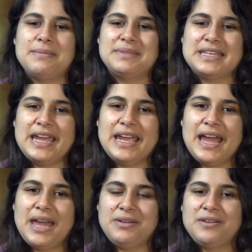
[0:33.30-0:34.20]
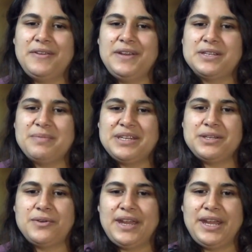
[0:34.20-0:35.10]
Today I'm going to be
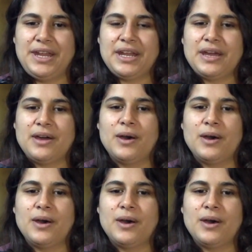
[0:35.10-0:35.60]
doing